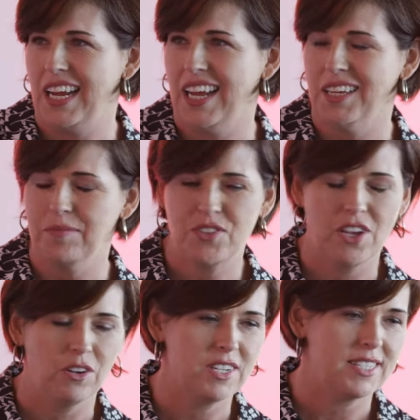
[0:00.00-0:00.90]
Um,
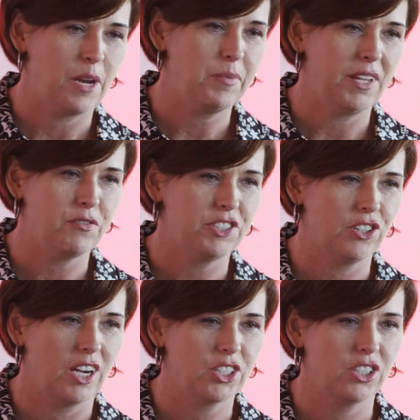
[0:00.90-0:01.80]
so to set up the
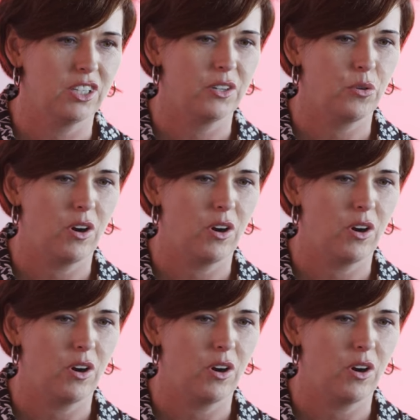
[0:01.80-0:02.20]
infrastructure,